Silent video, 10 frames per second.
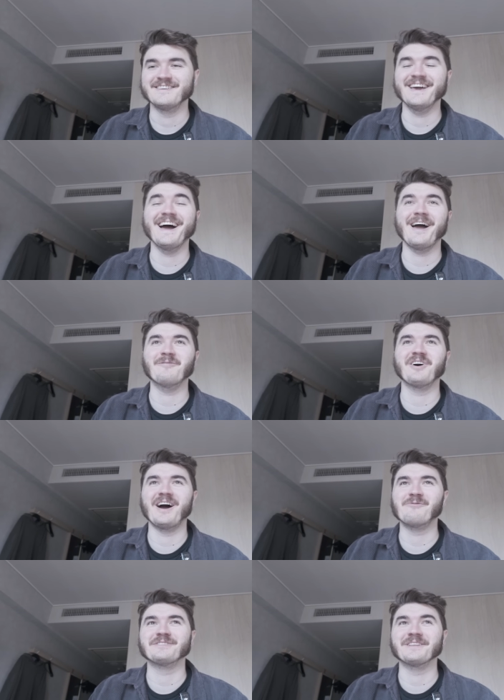Yeah, I,
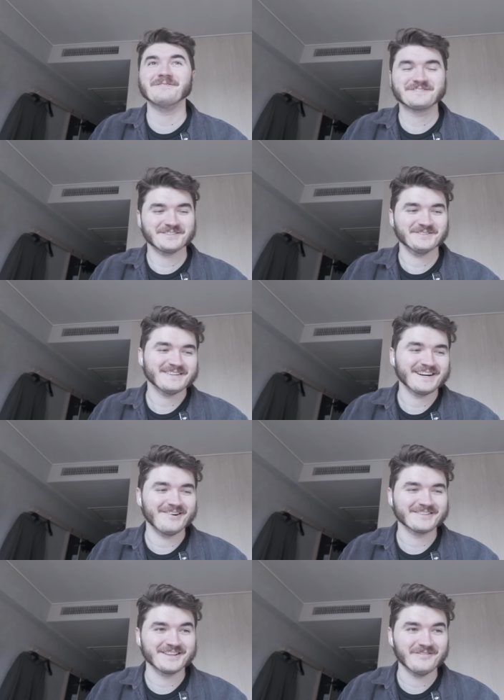I would love to.
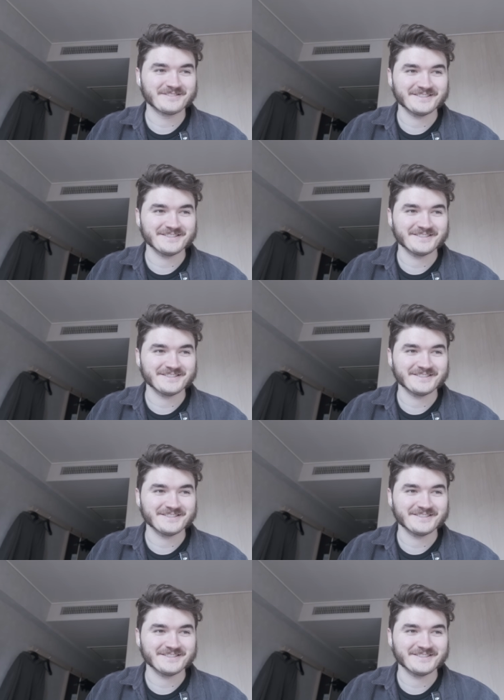I would love